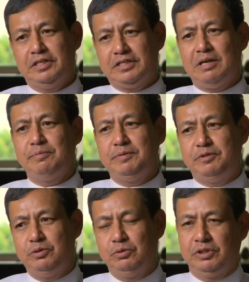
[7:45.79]
some
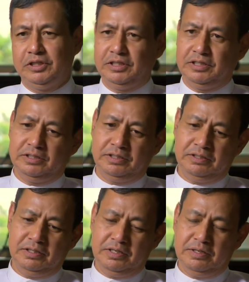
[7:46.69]
issue the
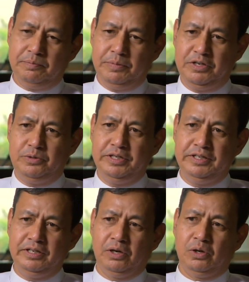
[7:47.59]

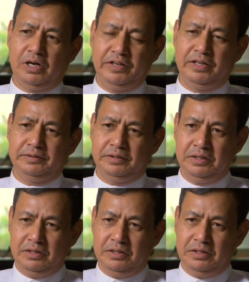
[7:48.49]
military or other